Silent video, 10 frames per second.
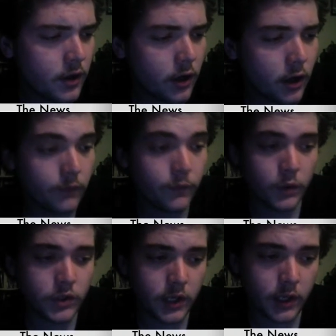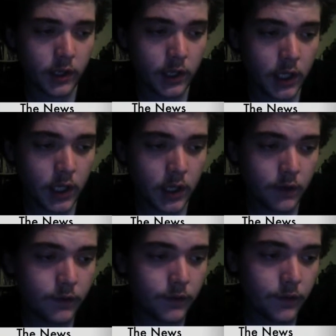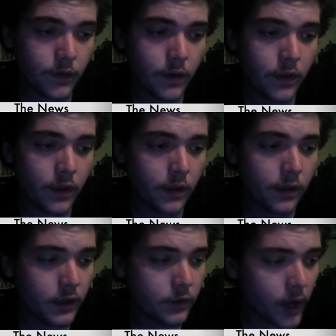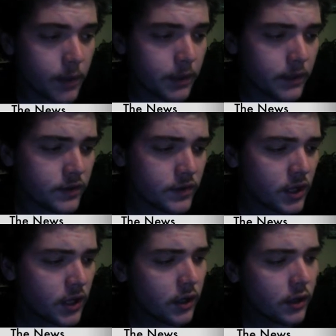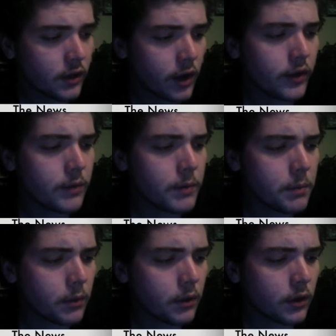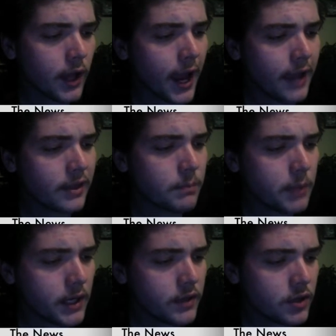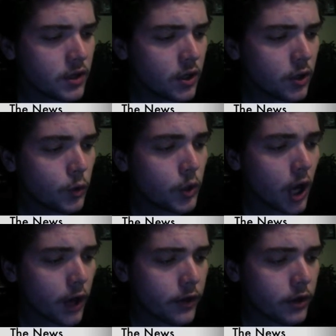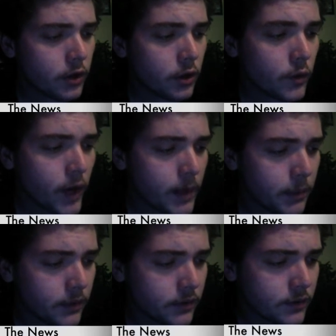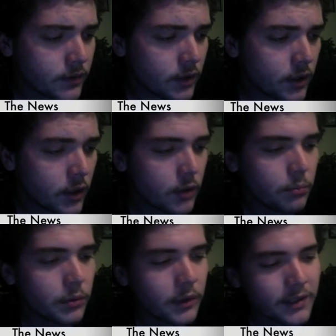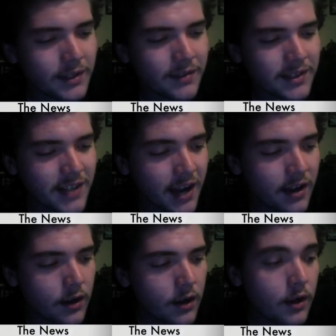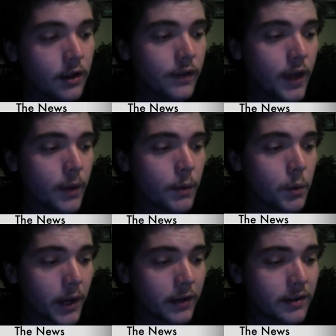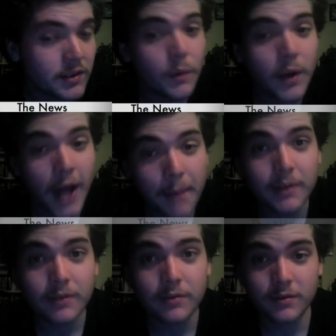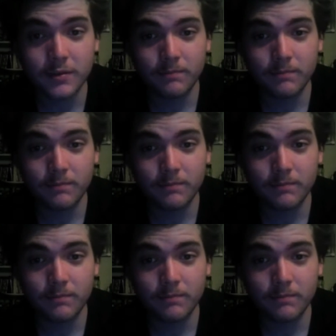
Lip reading: Unfortunately, for these rapists, the only people at the beach were other rapists. Police have decided they would wait to see what happens.